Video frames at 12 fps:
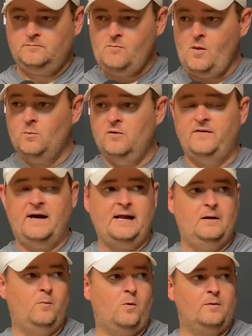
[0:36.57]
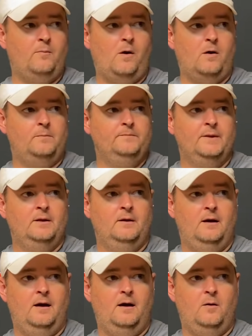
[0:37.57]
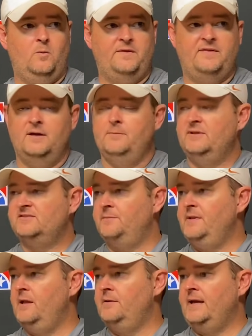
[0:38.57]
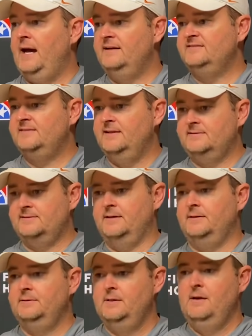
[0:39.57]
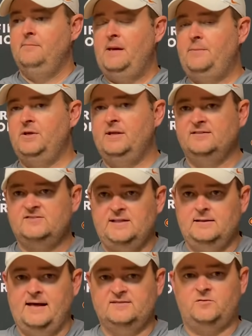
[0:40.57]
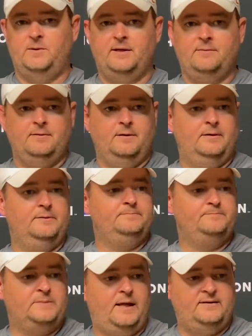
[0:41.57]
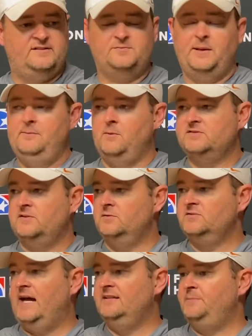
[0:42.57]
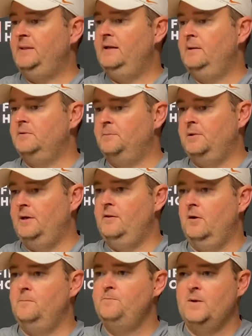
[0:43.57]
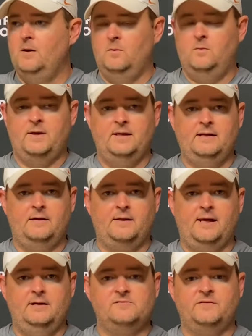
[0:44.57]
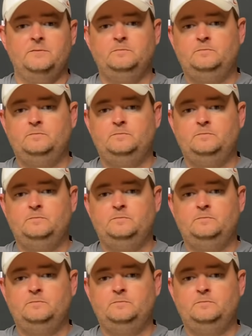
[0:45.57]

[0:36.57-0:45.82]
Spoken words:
We'll find out more tomorrow with him, but some of the other guys that maybe you didn't see last week, anticipate most of those guys being able to play, though, when we get down to Gainesville.